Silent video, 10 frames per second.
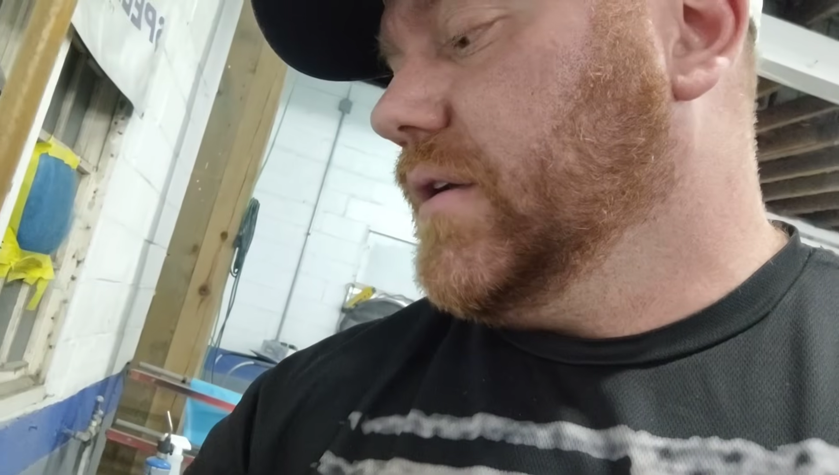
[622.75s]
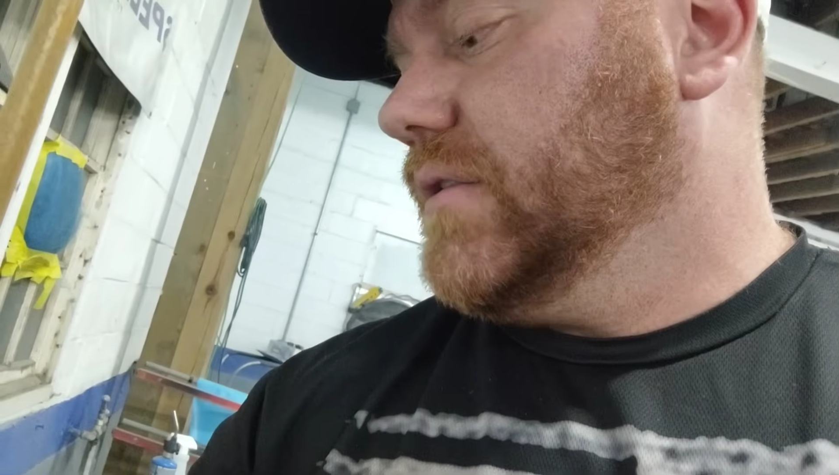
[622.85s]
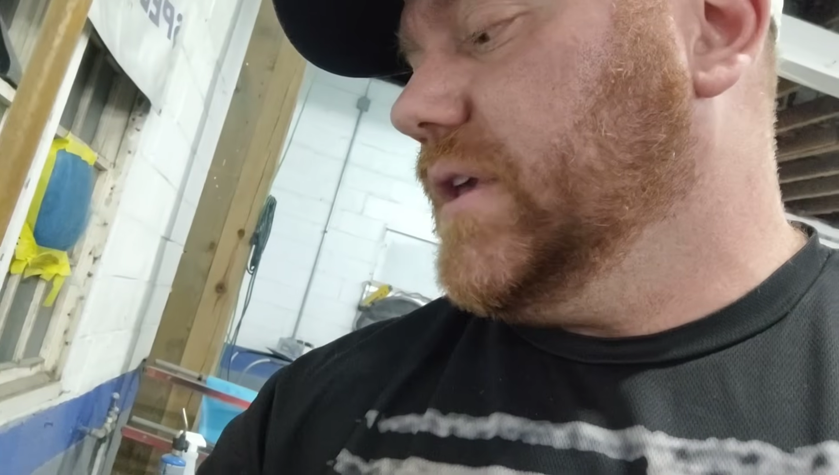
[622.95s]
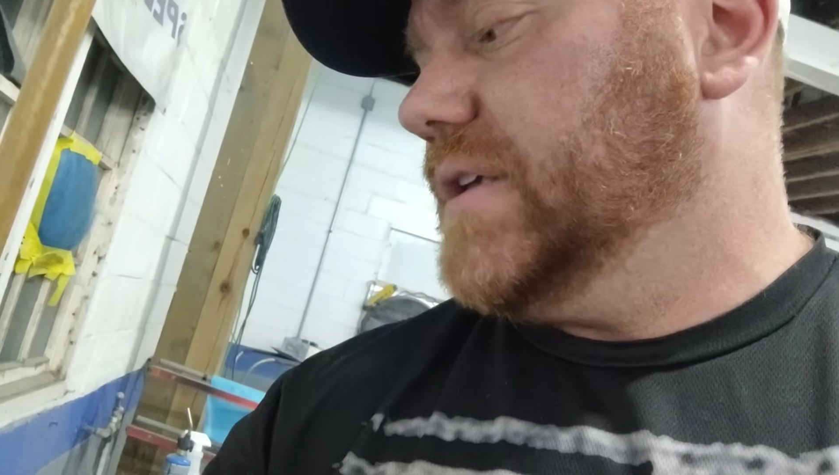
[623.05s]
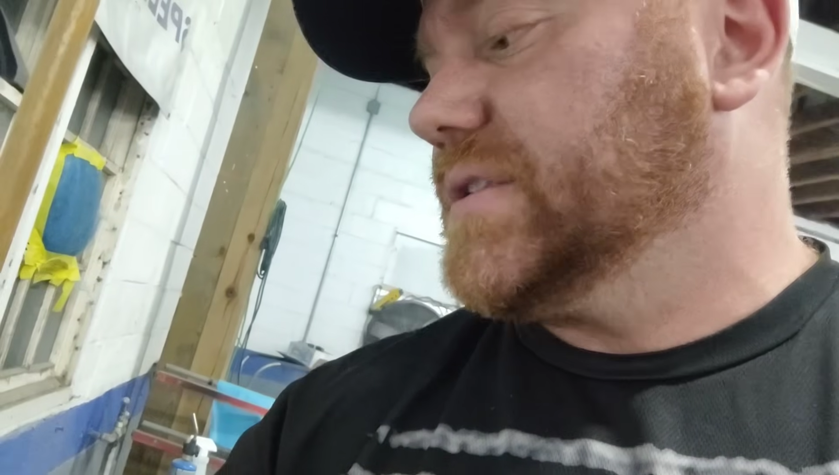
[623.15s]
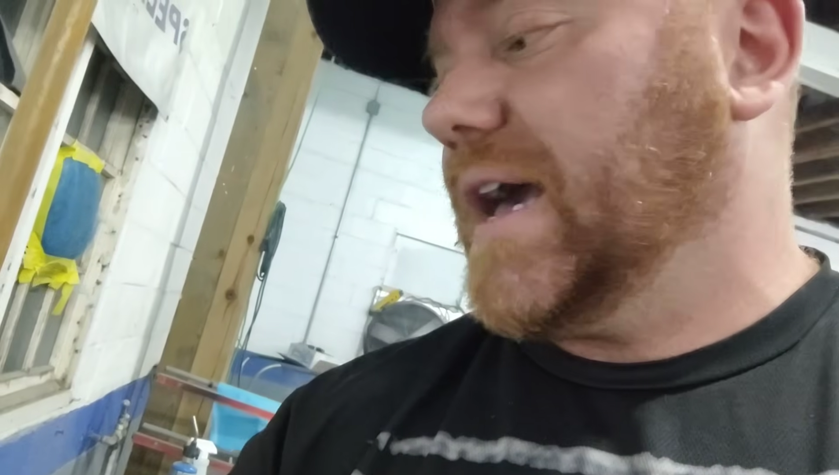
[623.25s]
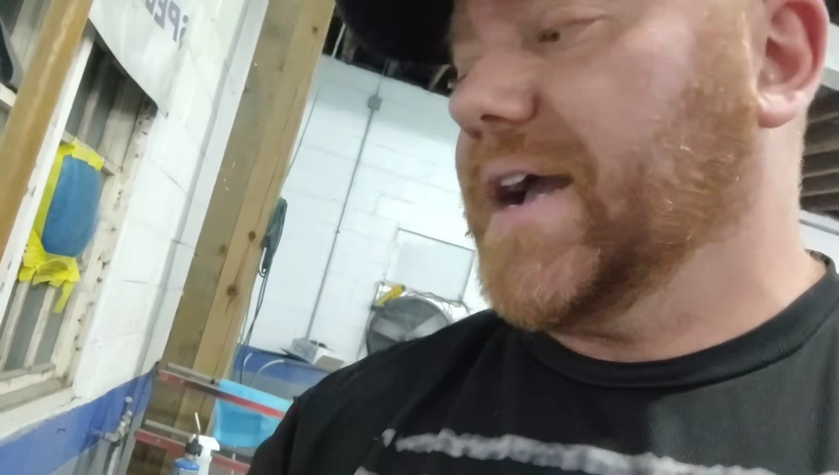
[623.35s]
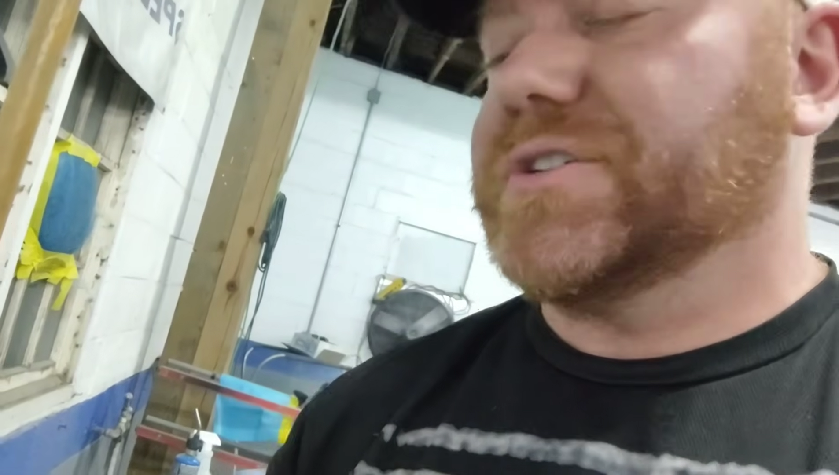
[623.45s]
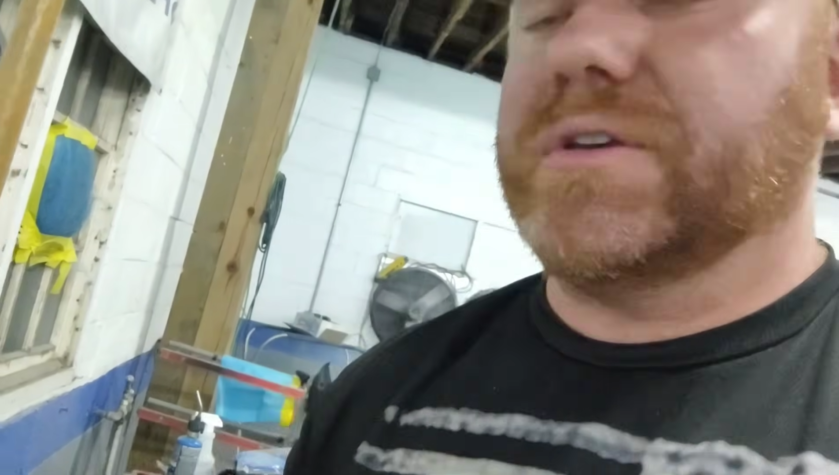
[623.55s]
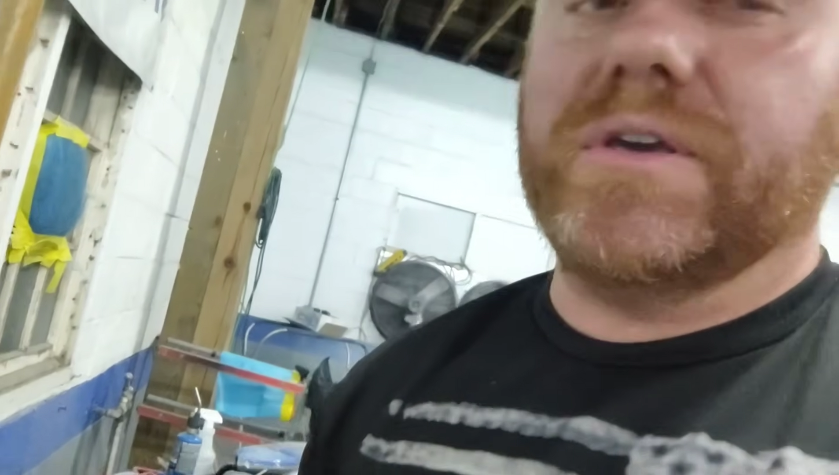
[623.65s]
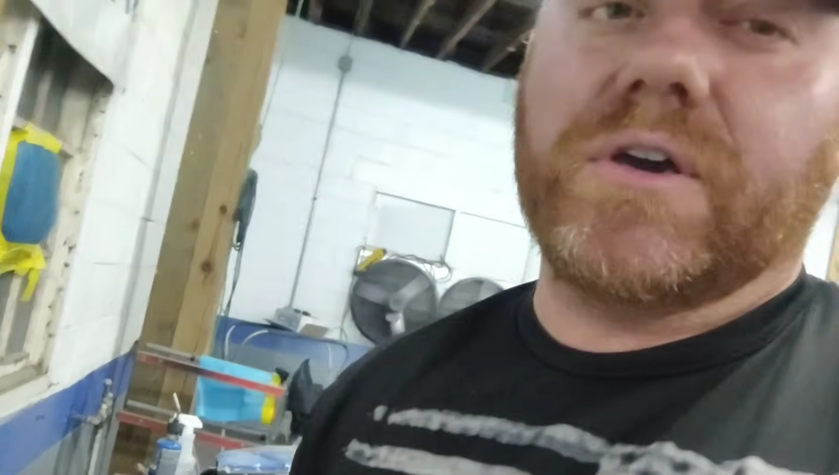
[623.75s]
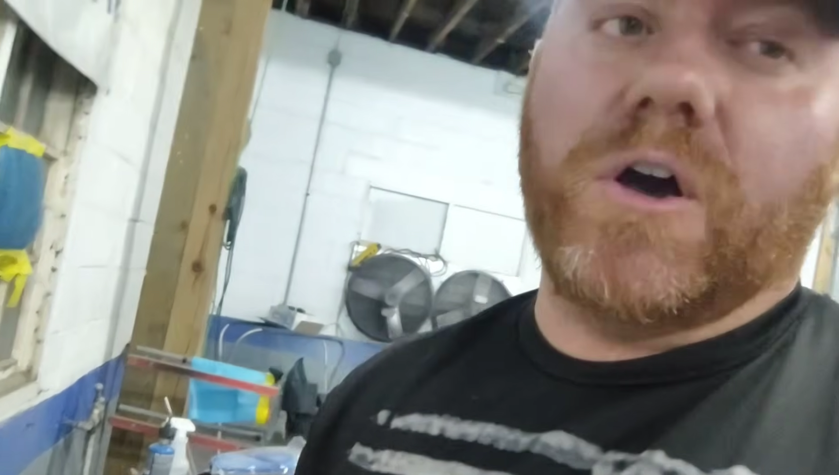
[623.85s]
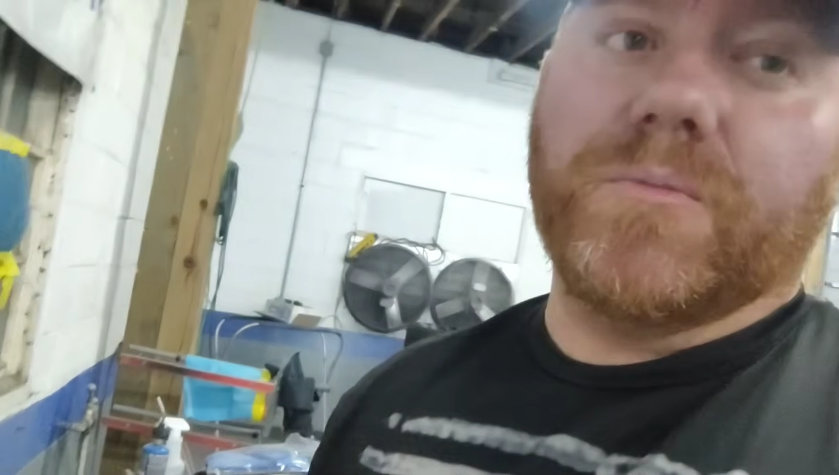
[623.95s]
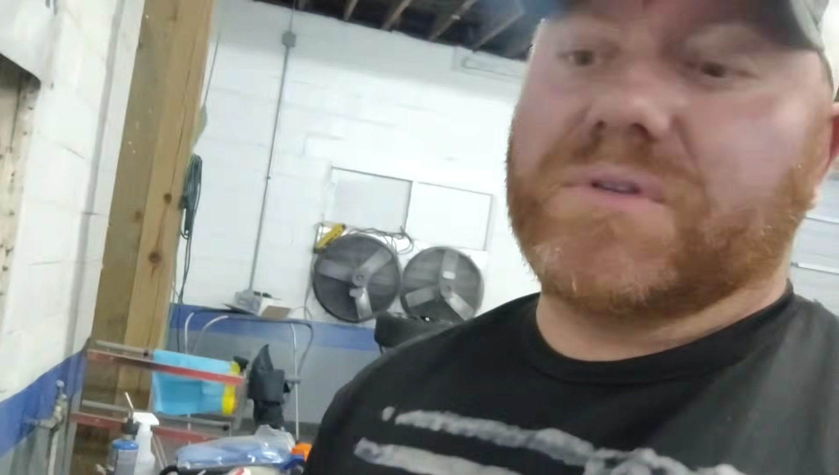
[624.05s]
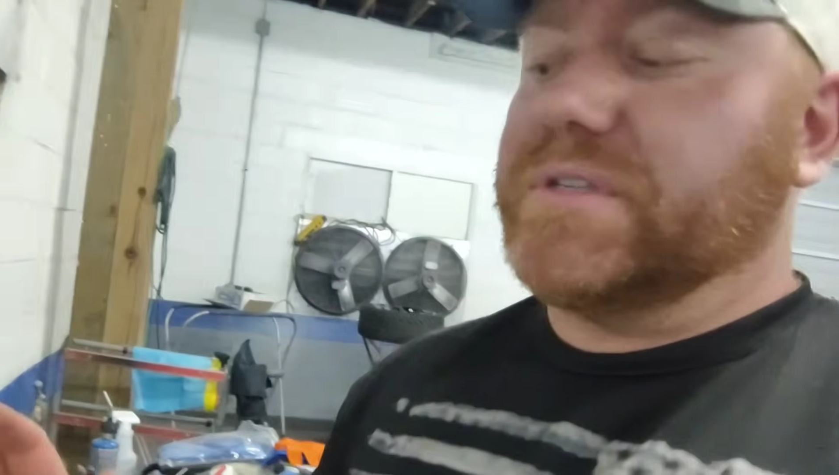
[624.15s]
these actually come